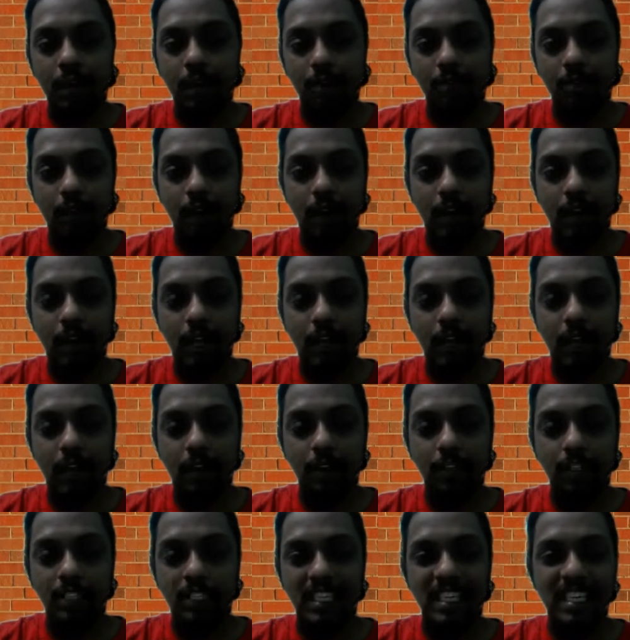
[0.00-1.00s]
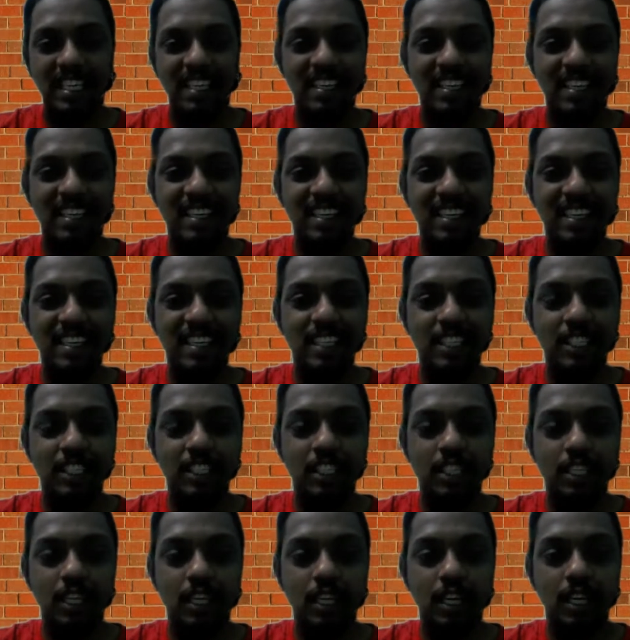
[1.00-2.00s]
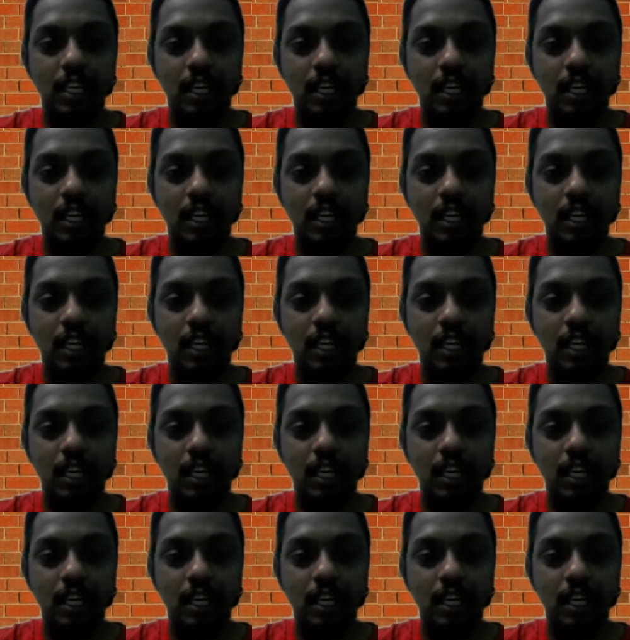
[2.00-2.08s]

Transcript: What I have seen in industry